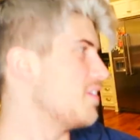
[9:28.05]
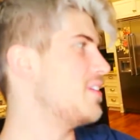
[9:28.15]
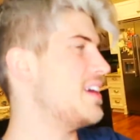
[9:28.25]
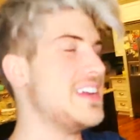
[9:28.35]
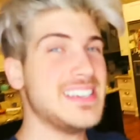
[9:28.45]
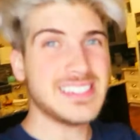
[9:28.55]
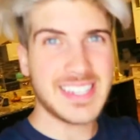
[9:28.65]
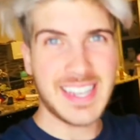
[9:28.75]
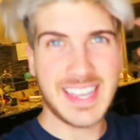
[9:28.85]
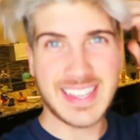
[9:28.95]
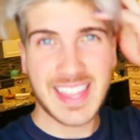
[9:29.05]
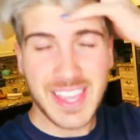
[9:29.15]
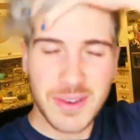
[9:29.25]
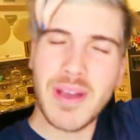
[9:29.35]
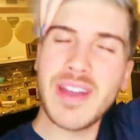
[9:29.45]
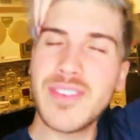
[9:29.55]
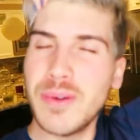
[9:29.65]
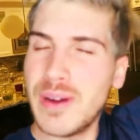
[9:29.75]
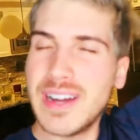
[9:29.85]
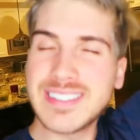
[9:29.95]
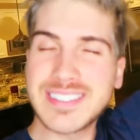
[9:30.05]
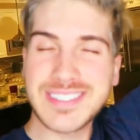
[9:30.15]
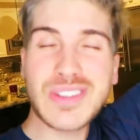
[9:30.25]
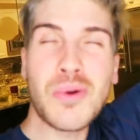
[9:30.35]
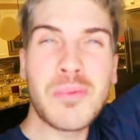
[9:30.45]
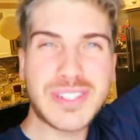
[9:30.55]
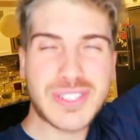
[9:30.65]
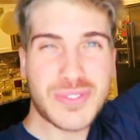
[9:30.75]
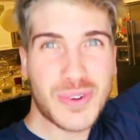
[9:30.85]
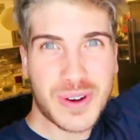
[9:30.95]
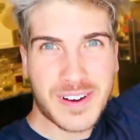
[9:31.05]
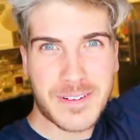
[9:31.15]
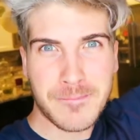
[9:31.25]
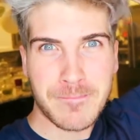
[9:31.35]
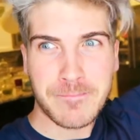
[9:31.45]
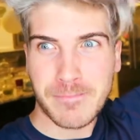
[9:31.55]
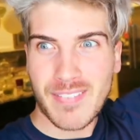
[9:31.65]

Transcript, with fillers: Crazy. Thank you everyone so much for